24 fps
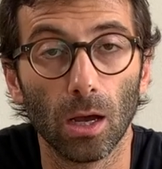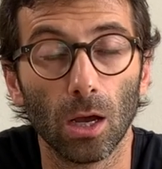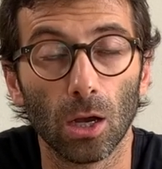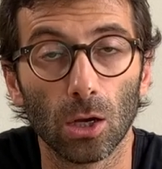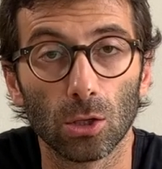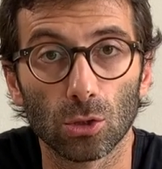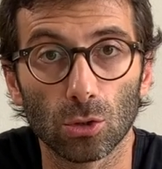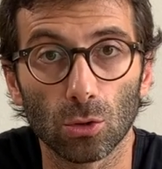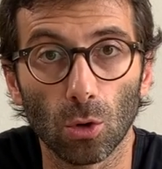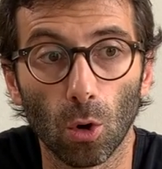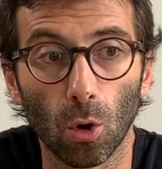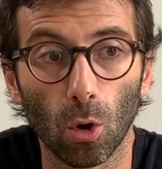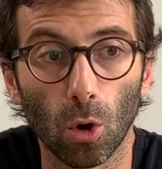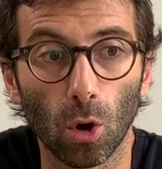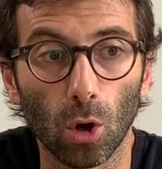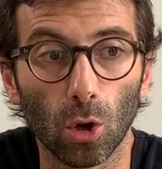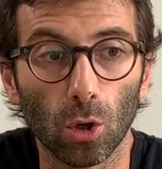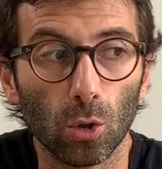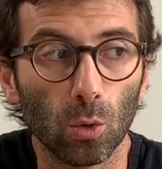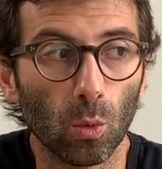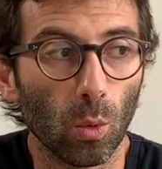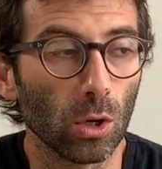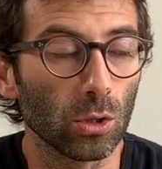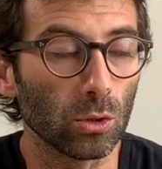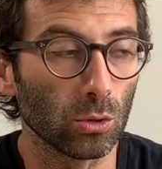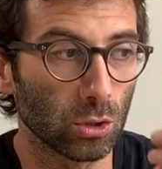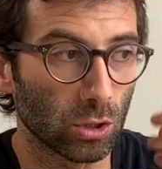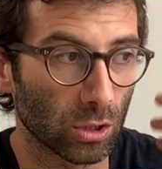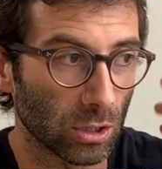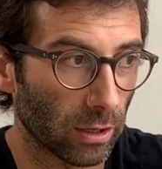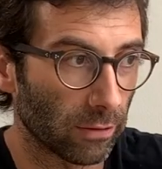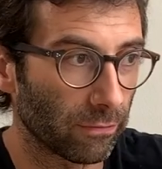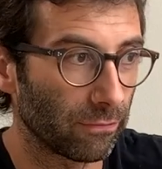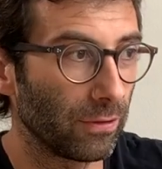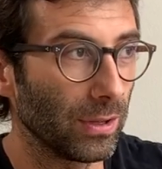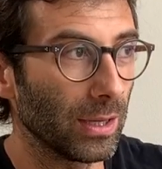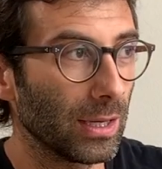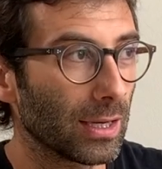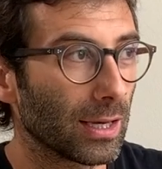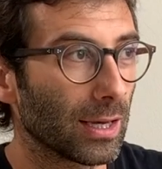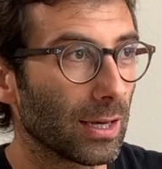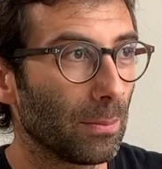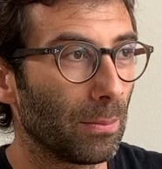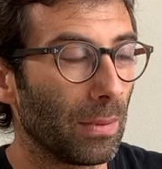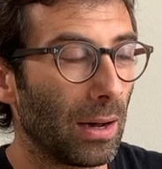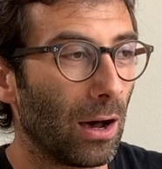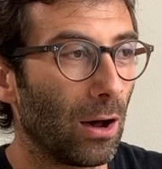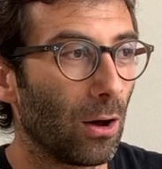So you want to start thinking
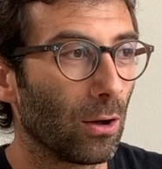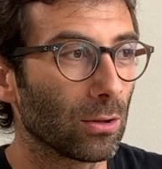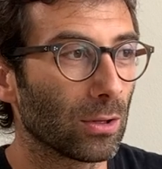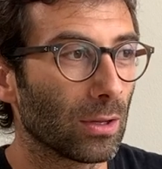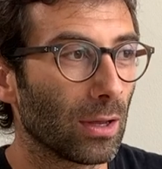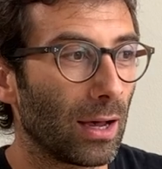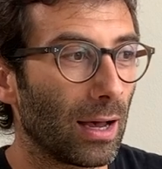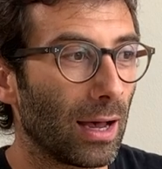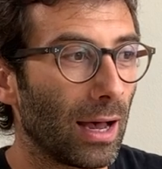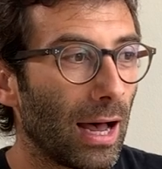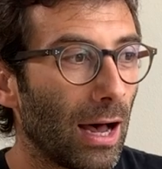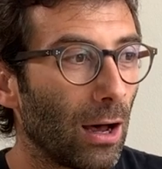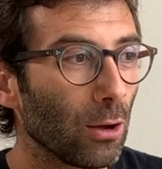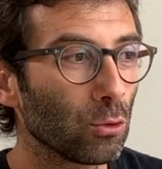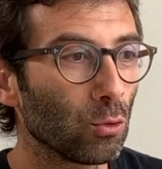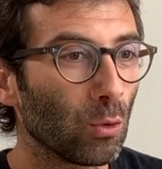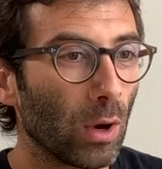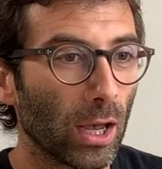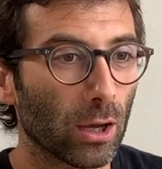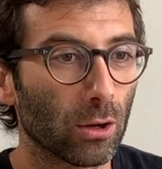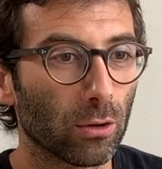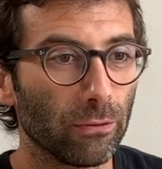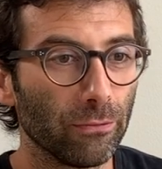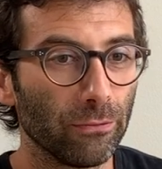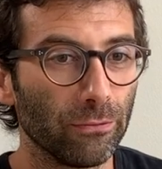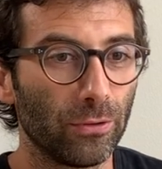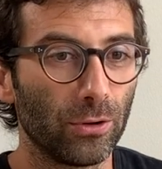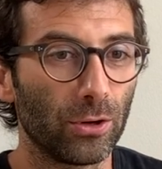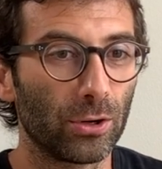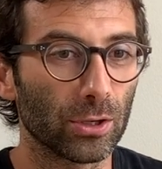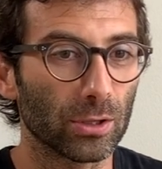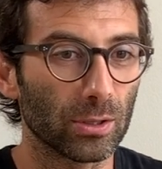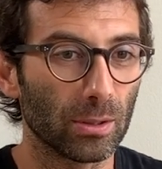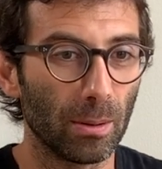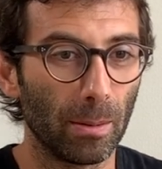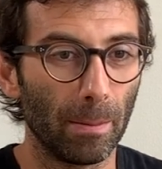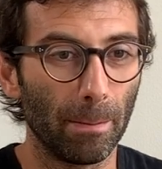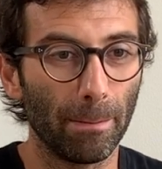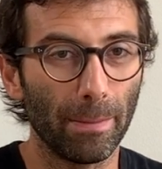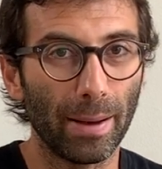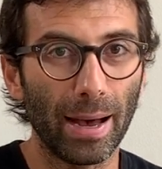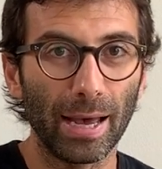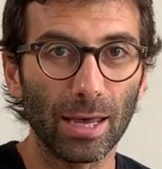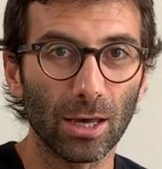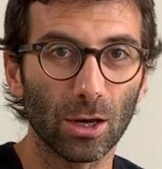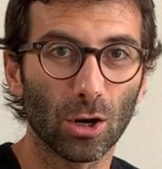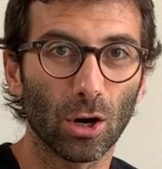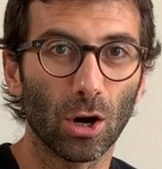about how do I convert
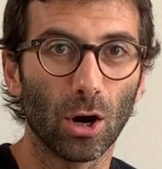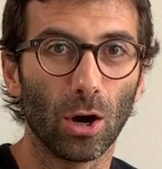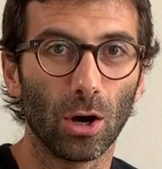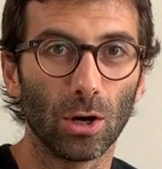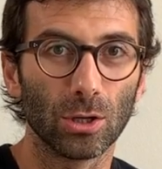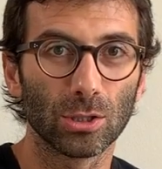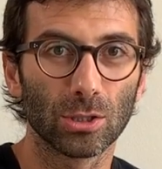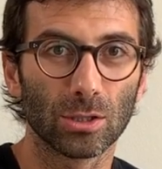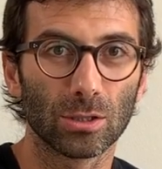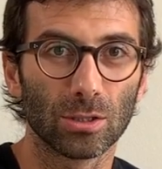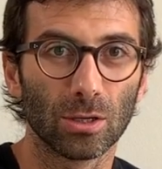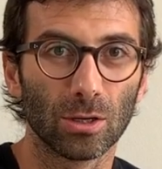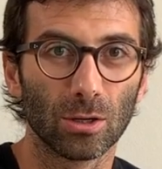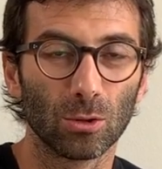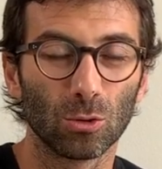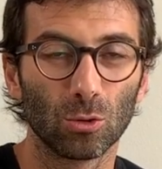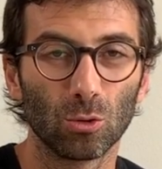my cost